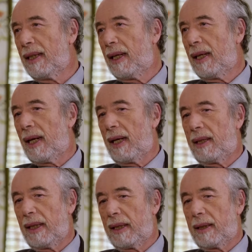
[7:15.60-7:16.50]
De Sole,
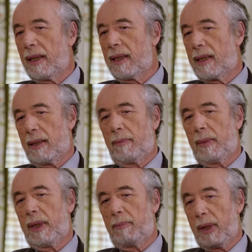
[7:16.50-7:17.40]
during which
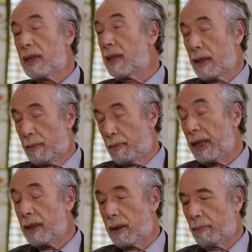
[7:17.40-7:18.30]
Bernard would ask for three
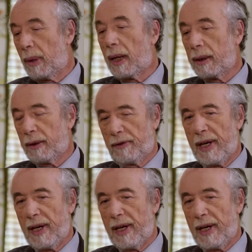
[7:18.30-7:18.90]
seats on the board.